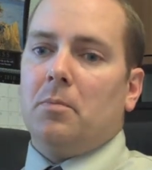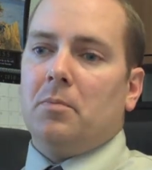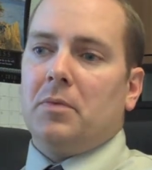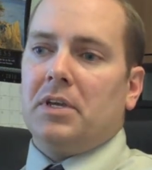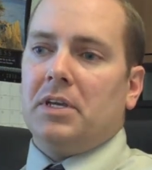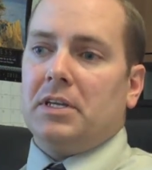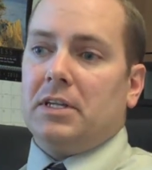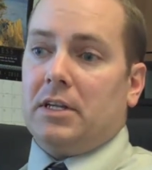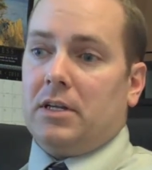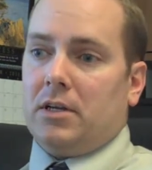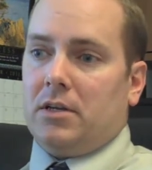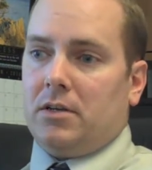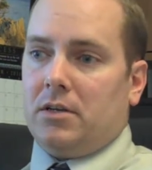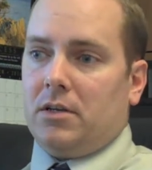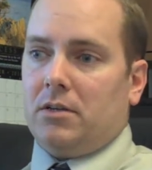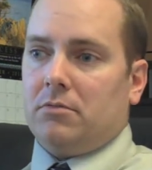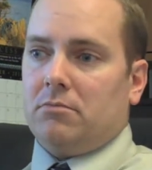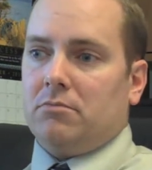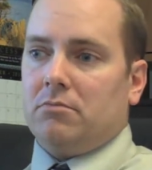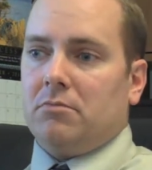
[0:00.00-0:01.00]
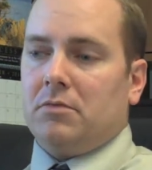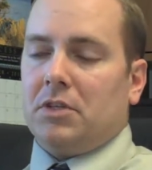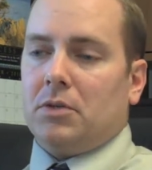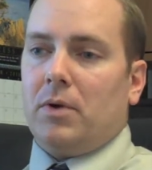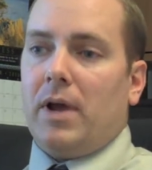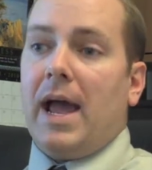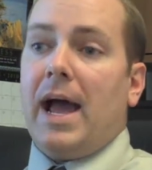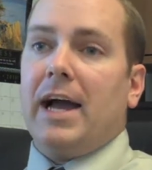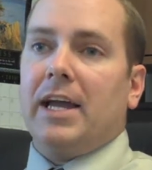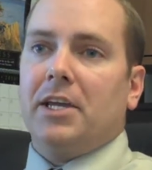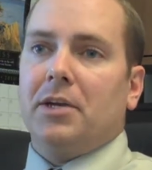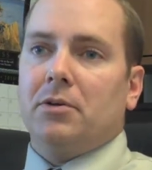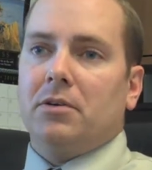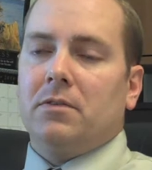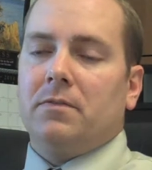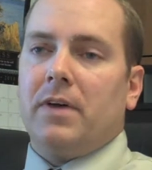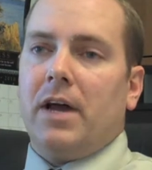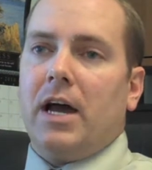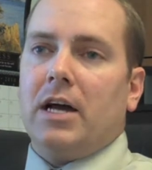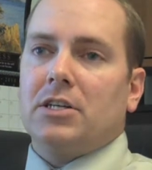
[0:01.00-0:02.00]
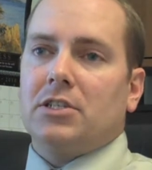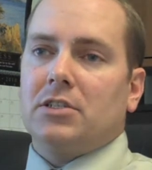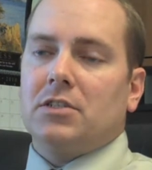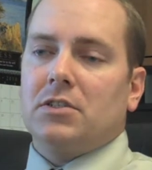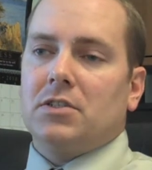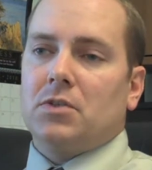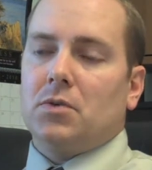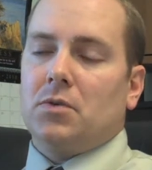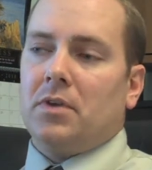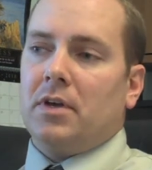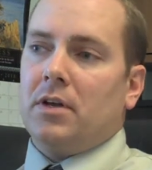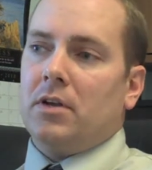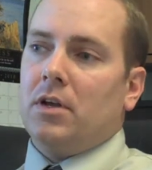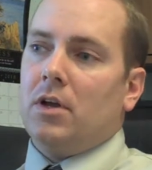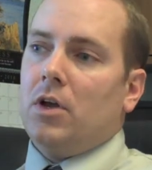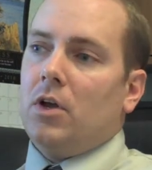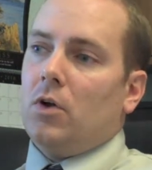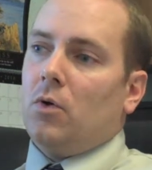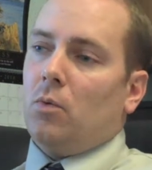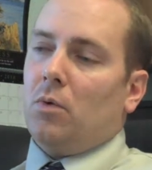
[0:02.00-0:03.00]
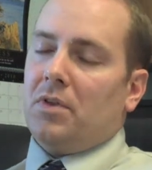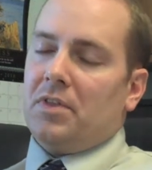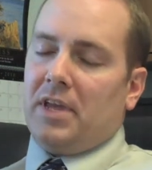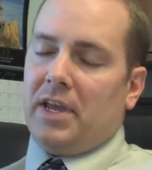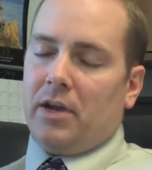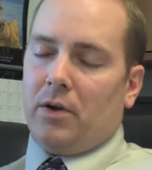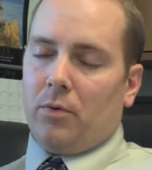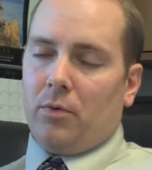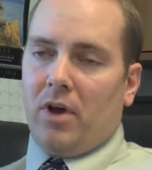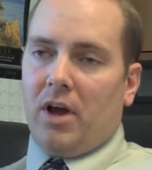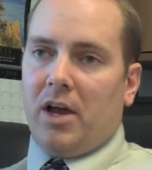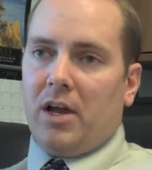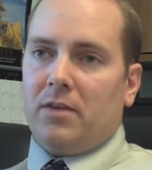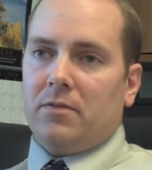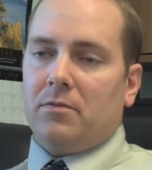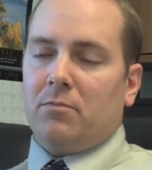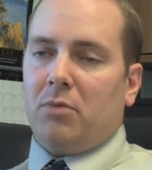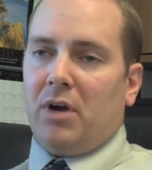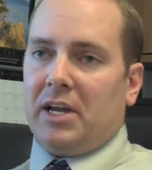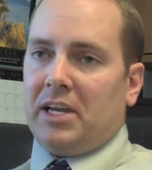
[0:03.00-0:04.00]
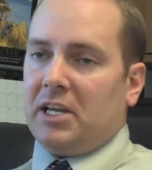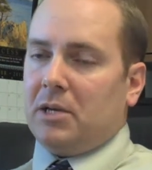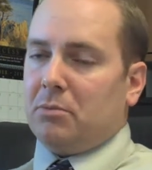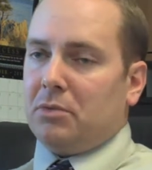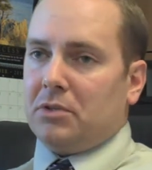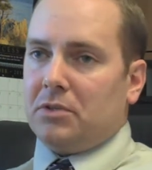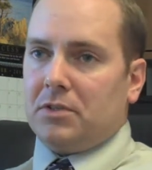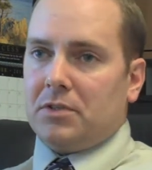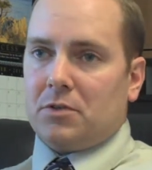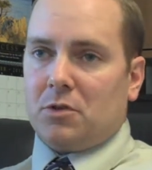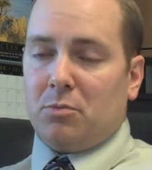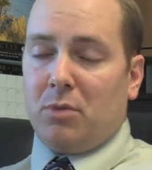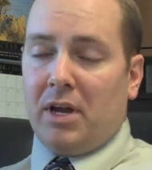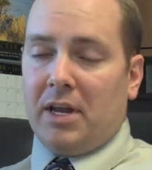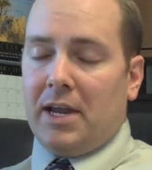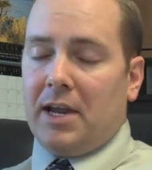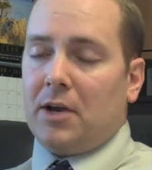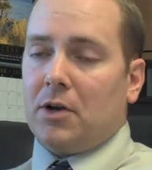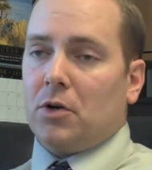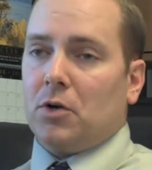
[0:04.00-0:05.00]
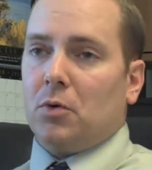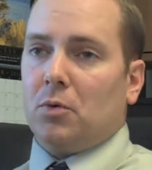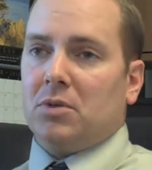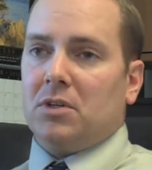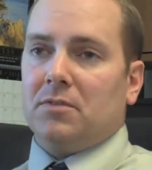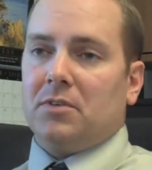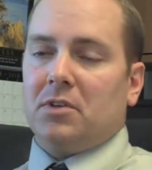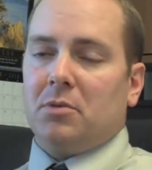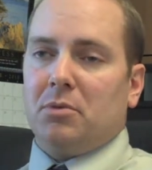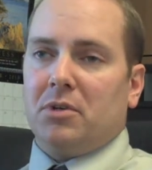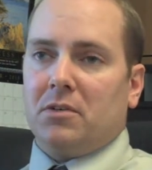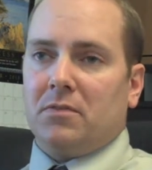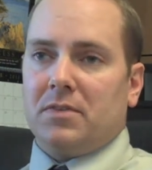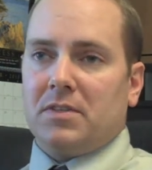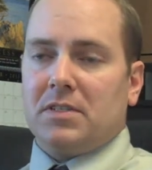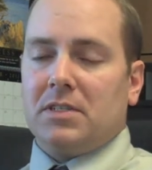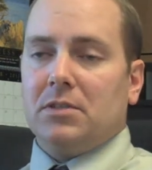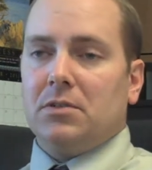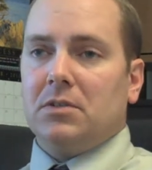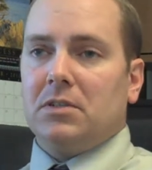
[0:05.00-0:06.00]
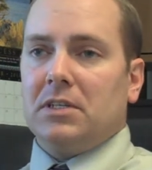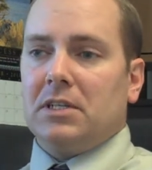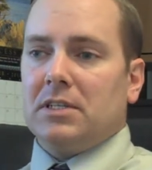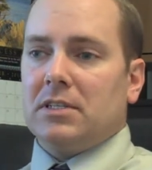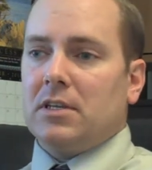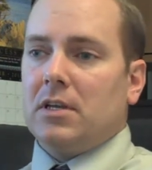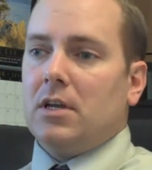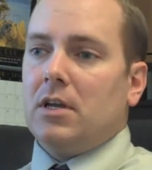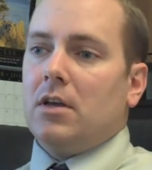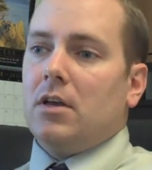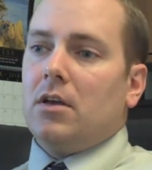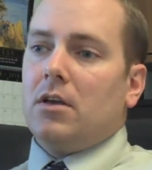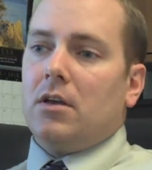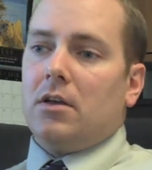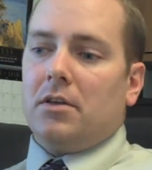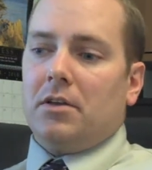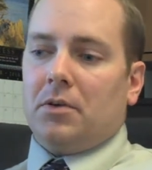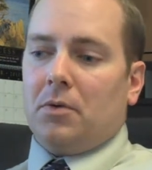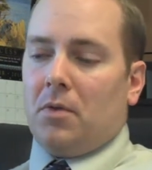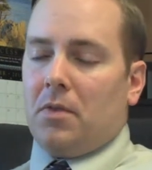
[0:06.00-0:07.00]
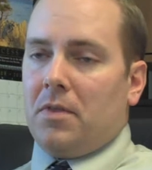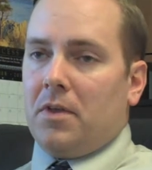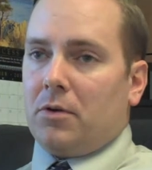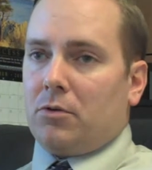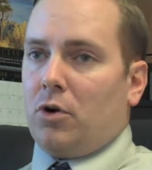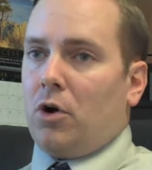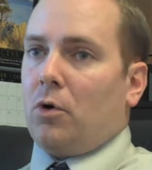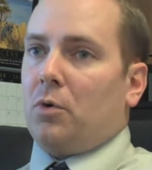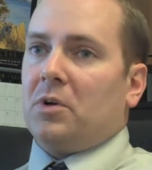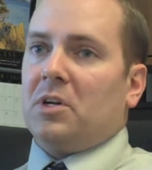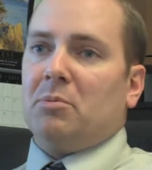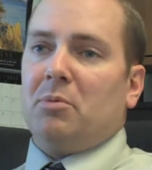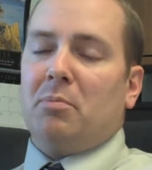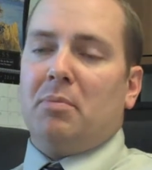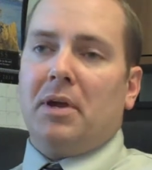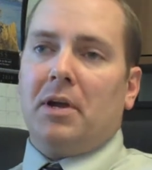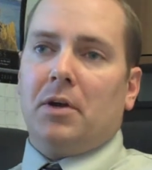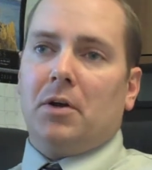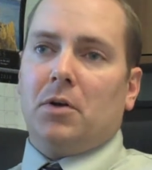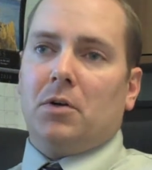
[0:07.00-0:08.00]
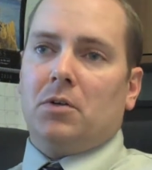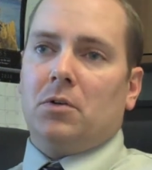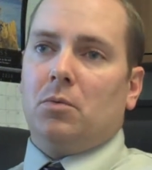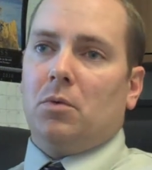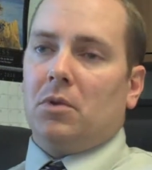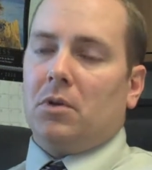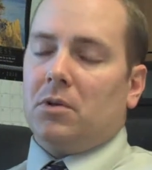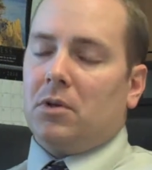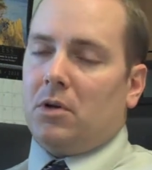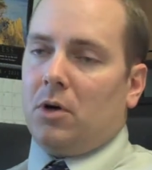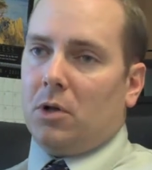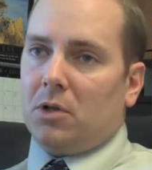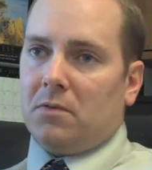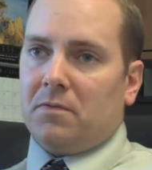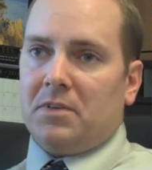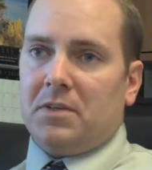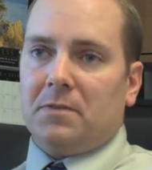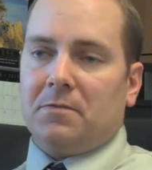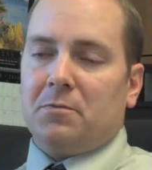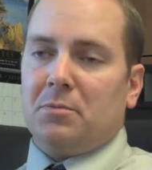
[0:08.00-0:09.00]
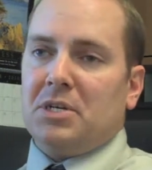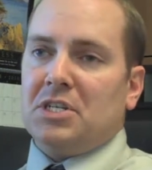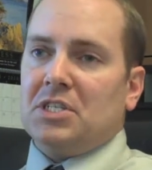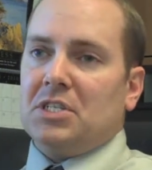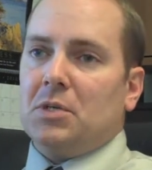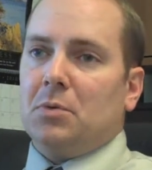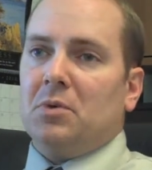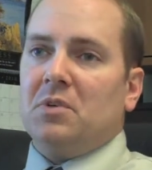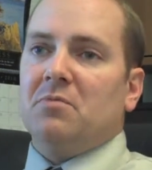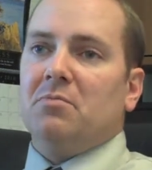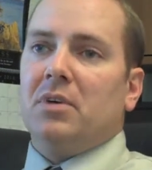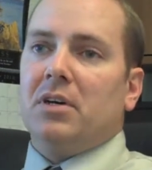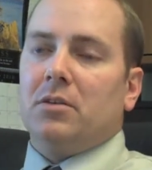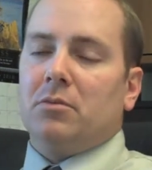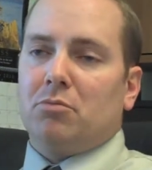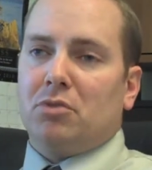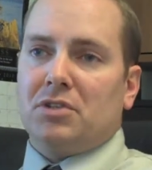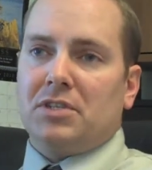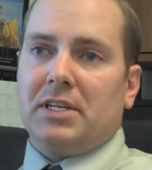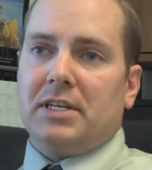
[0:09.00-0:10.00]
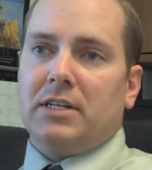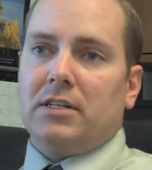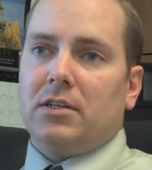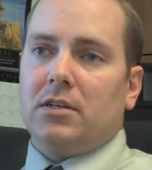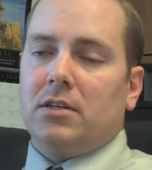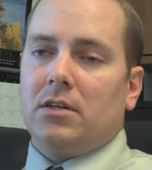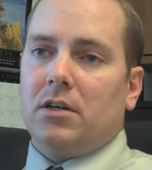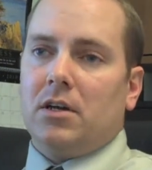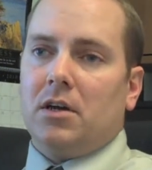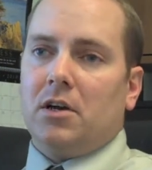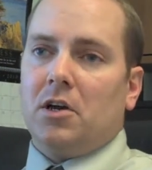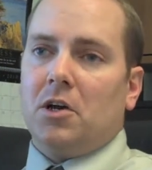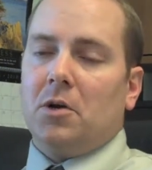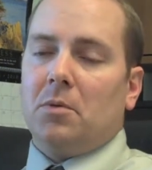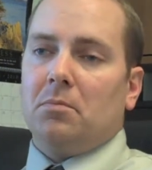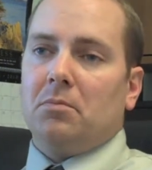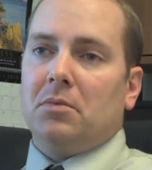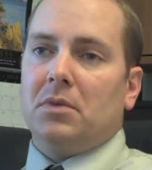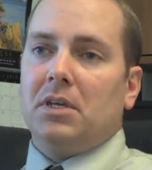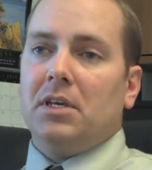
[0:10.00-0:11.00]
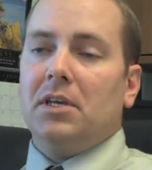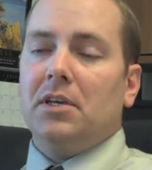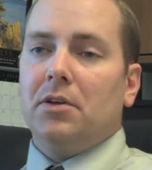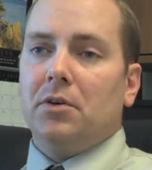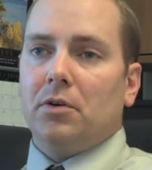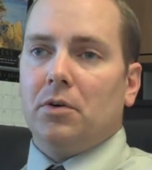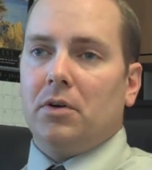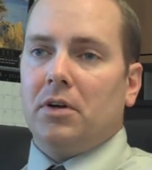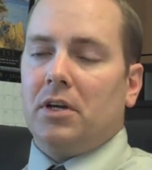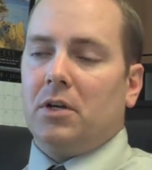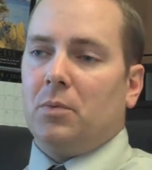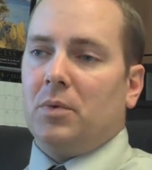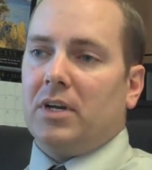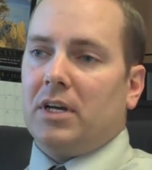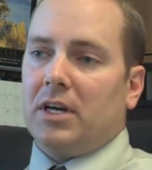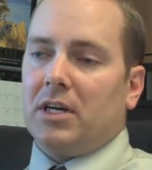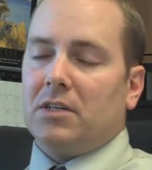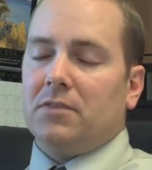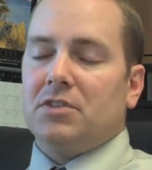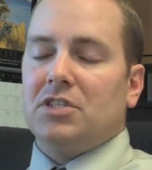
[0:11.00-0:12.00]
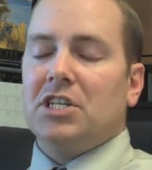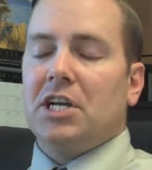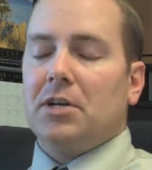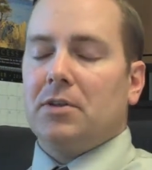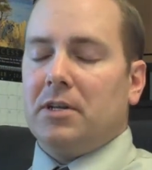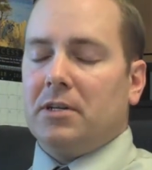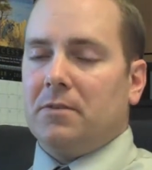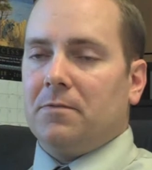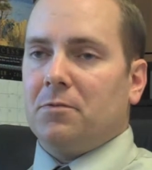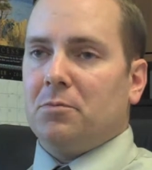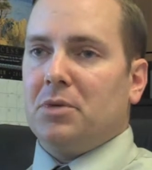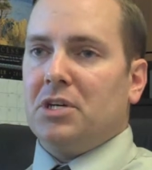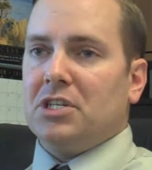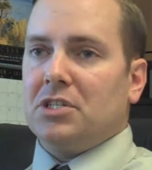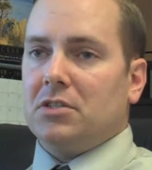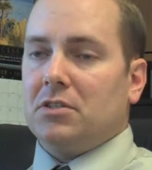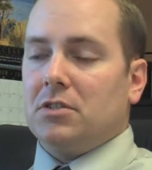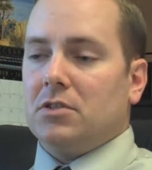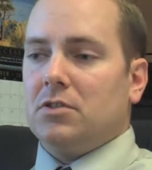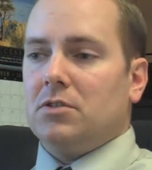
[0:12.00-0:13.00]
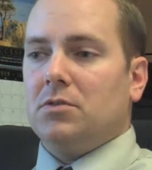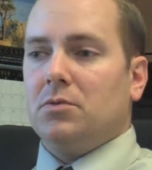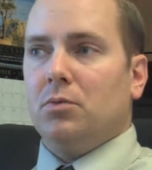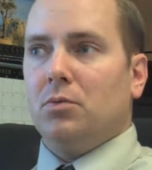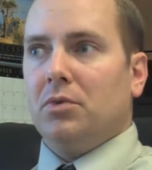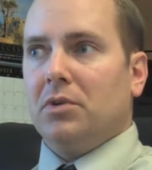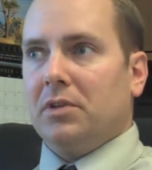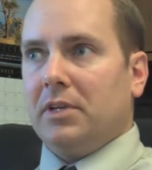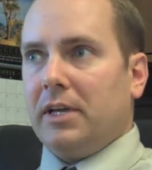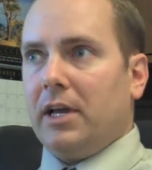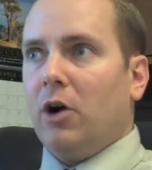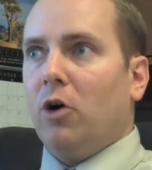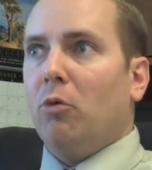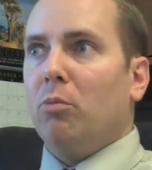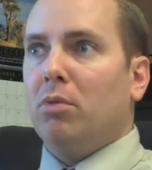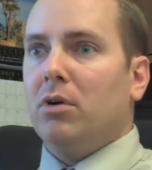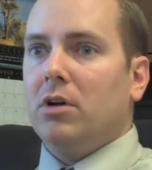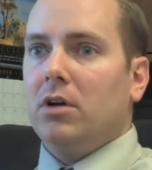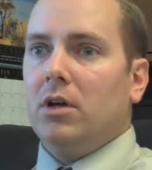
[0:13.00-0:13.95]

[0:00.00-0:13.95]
in a accurate fashion, so that when they arrive by ambulance or by air or whatever to the bigger facilities, they're already prepared with all of the information that we've been presented here, and we can kind of share that information to really help